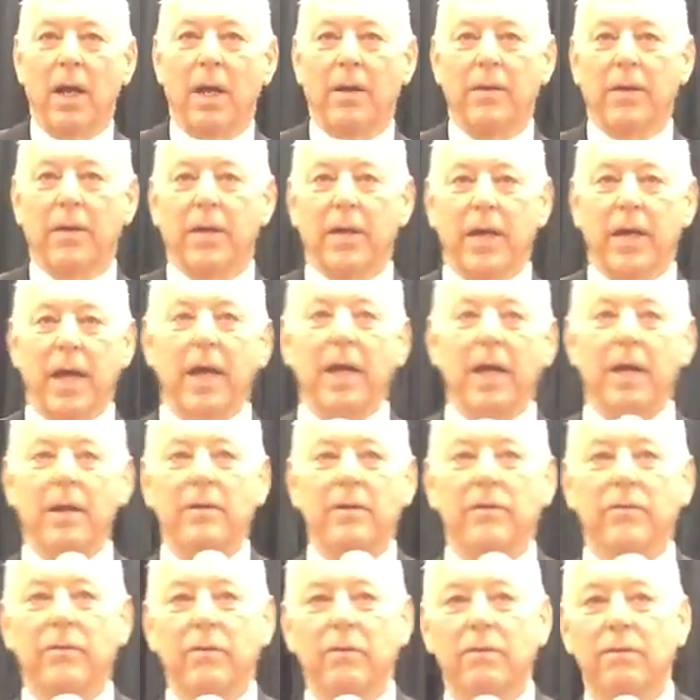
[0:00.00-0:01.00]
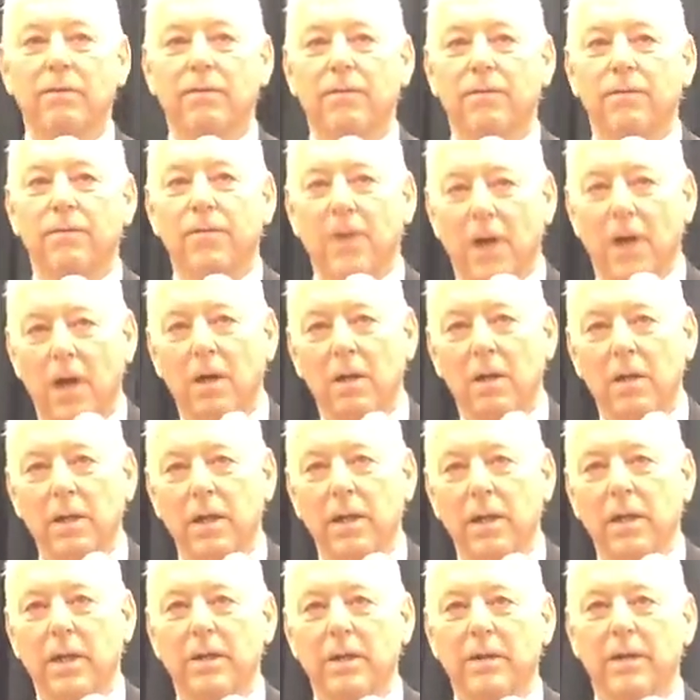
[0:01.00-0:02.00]
and the canes are
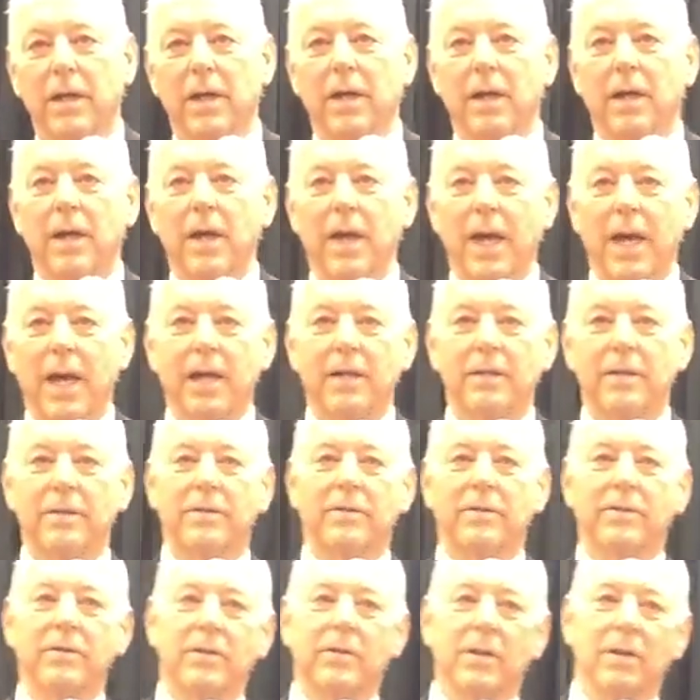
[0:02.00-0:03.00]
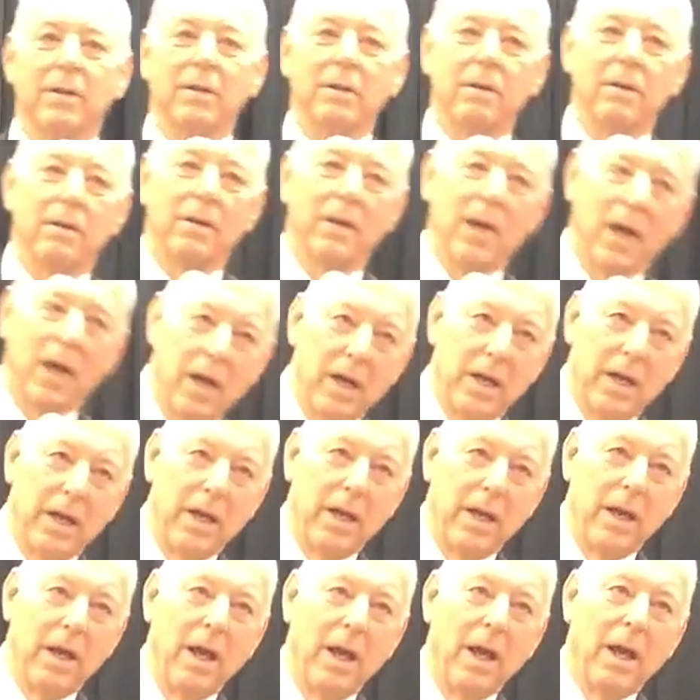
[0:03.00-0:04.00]
falling, and the heads are
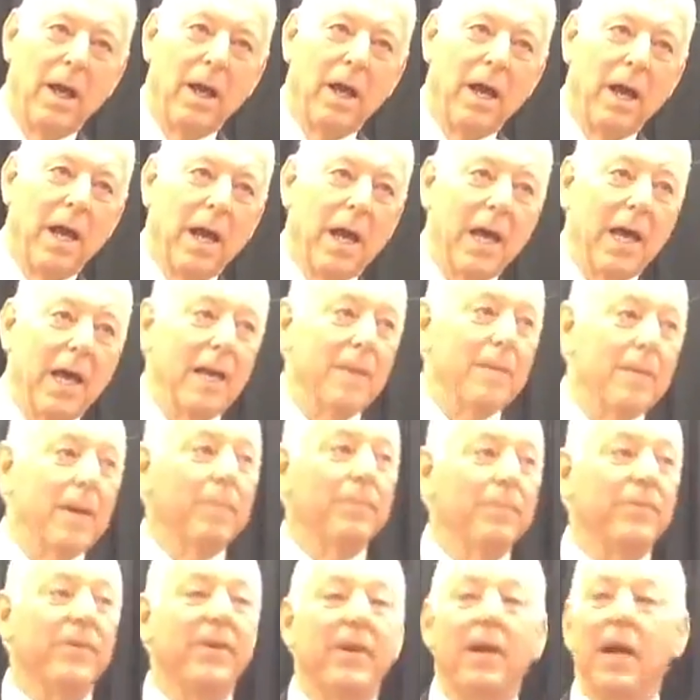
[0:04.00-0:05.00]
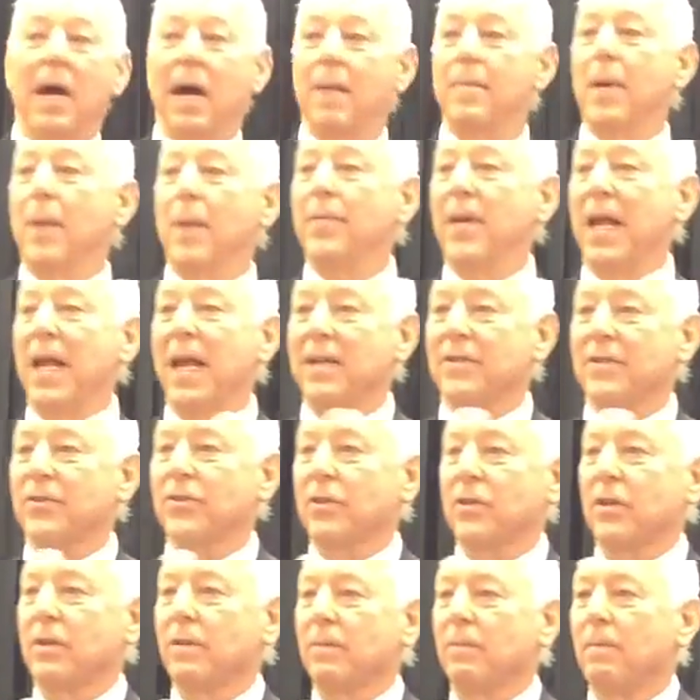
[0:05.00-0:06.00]
nodding, and I'm up
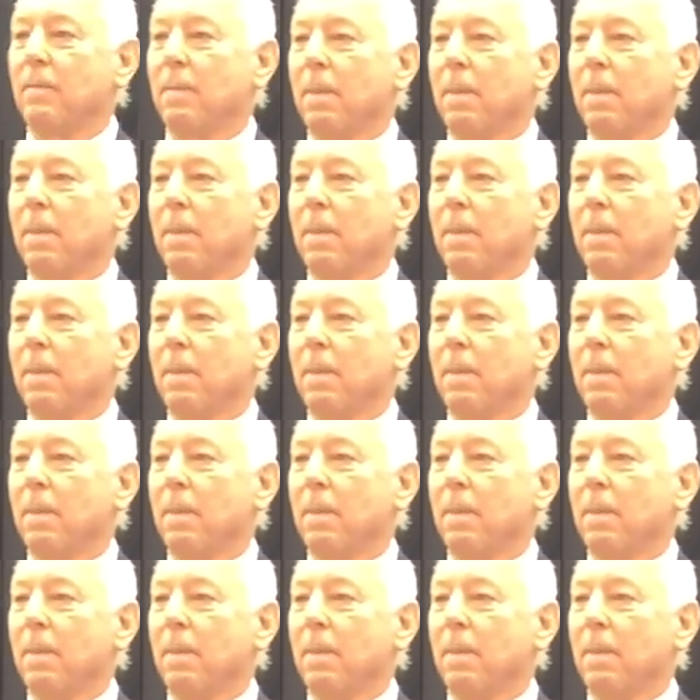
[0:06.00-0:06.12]
next.